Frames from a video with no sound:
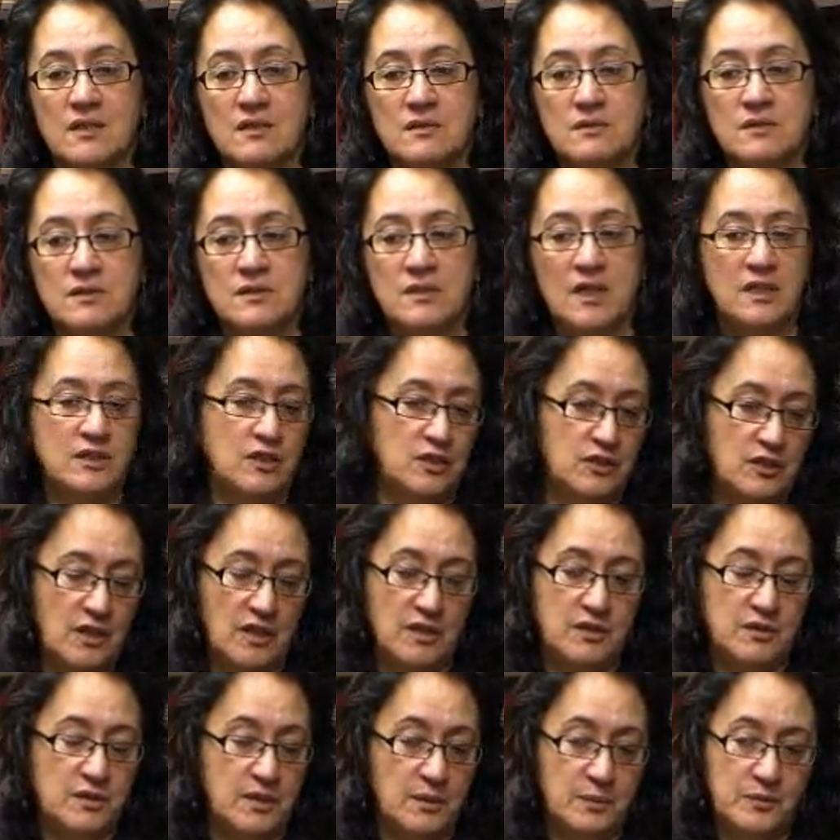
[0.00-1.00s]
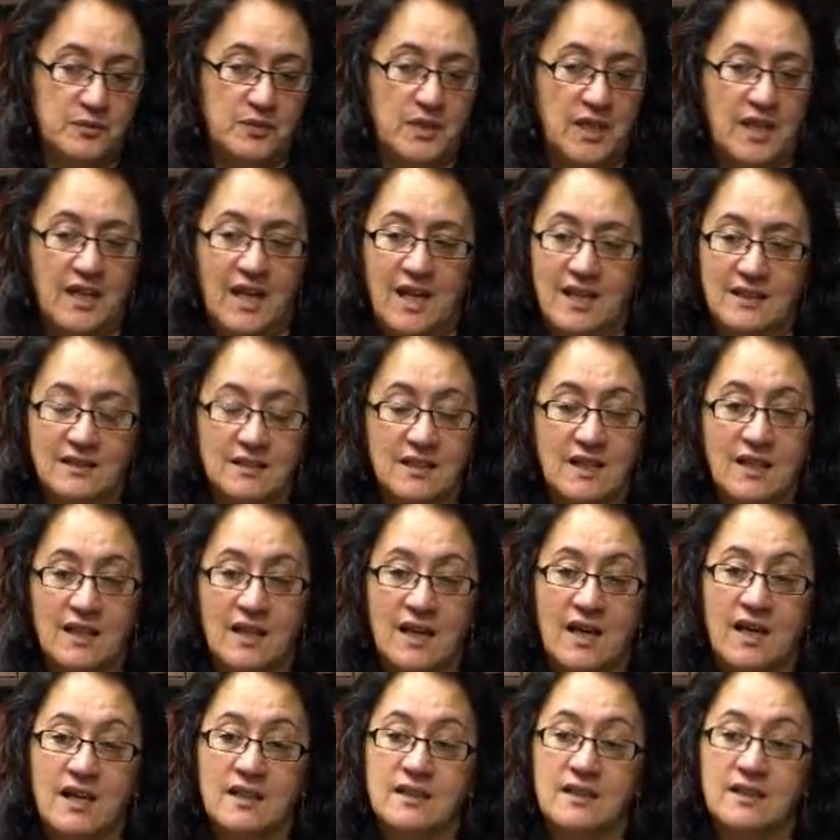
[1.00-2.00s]
You know that Helen
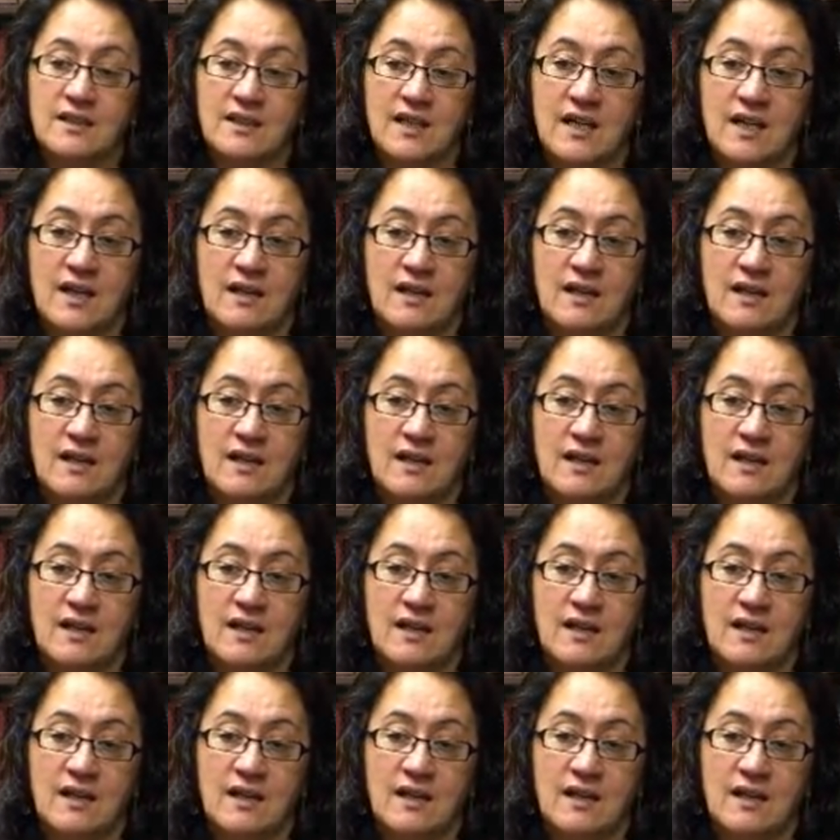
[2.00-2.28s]
Clark